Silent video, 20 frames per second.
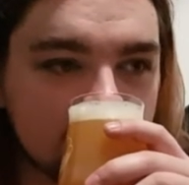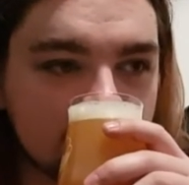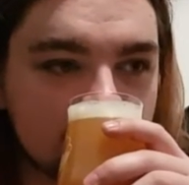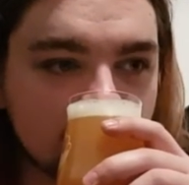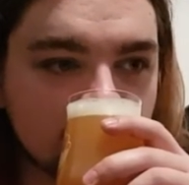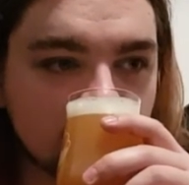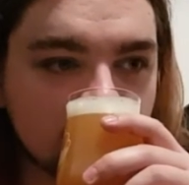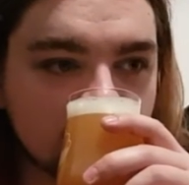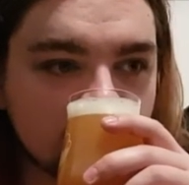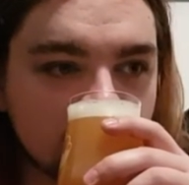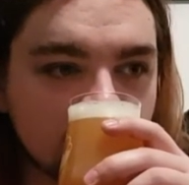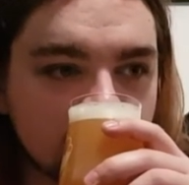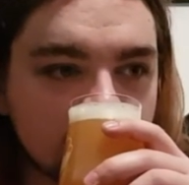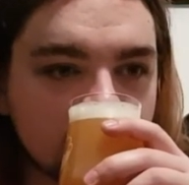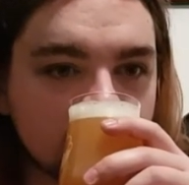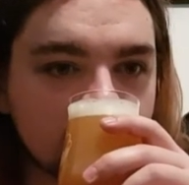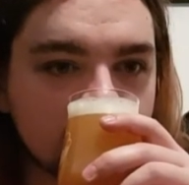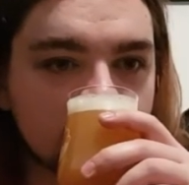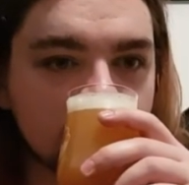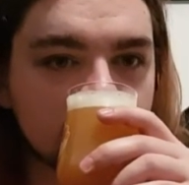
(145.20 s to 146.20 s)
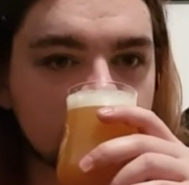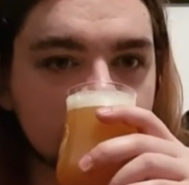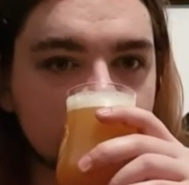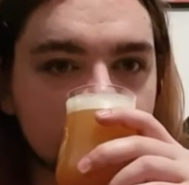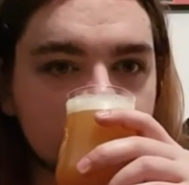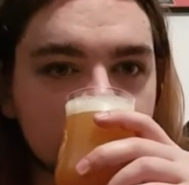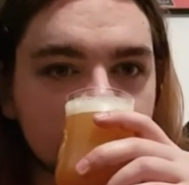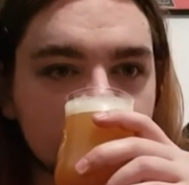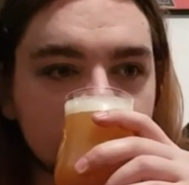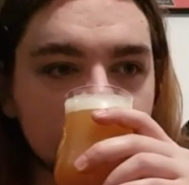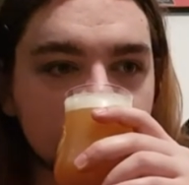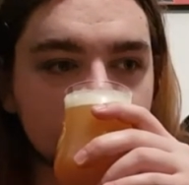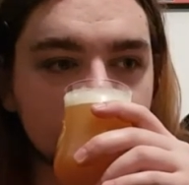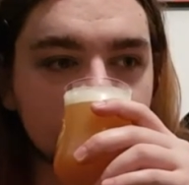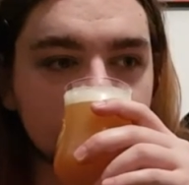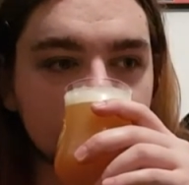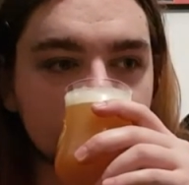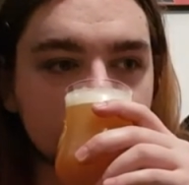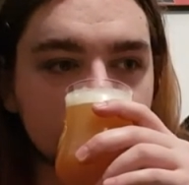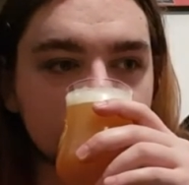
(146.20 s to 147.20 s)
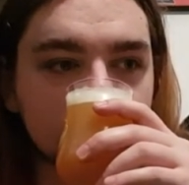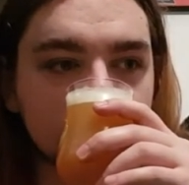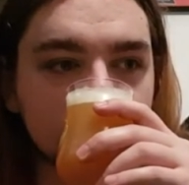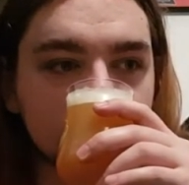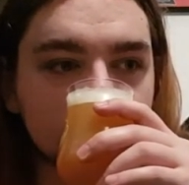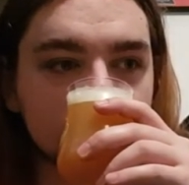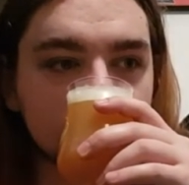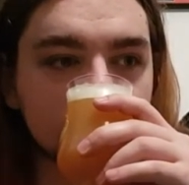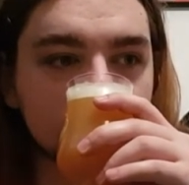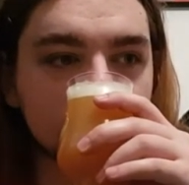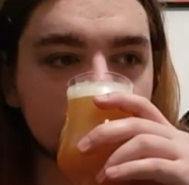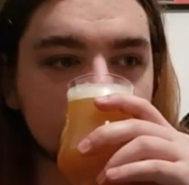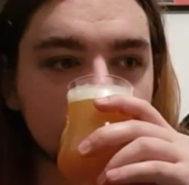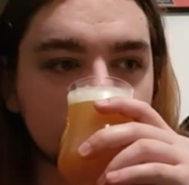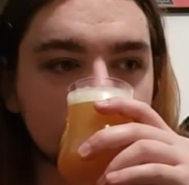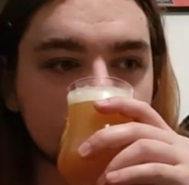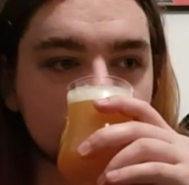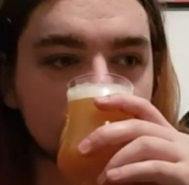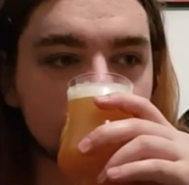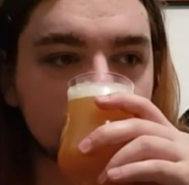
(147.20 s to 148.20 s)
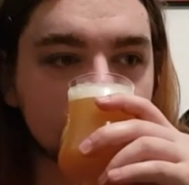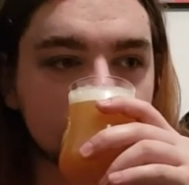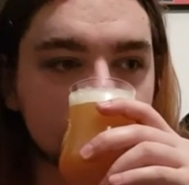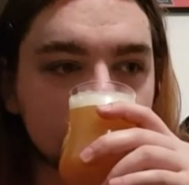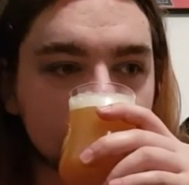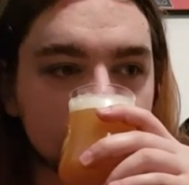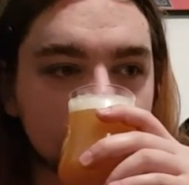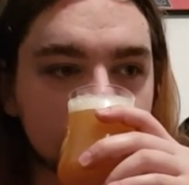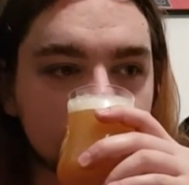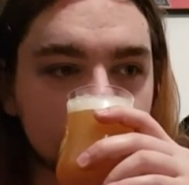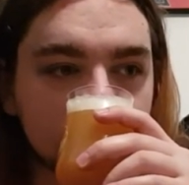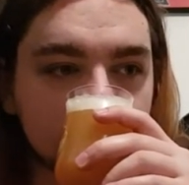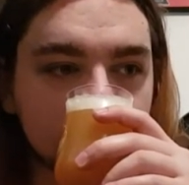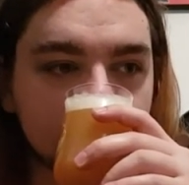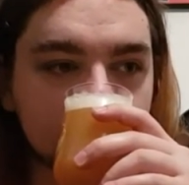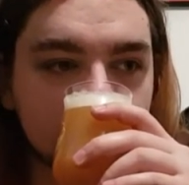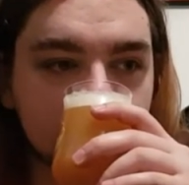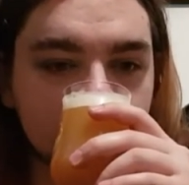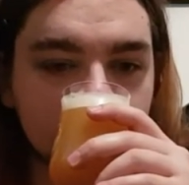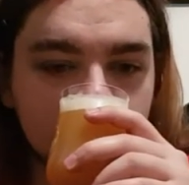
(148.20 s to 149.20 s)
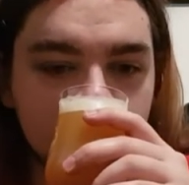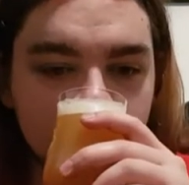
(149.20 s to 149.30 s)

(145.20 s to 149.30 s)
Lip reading: No one is speaking in this clip.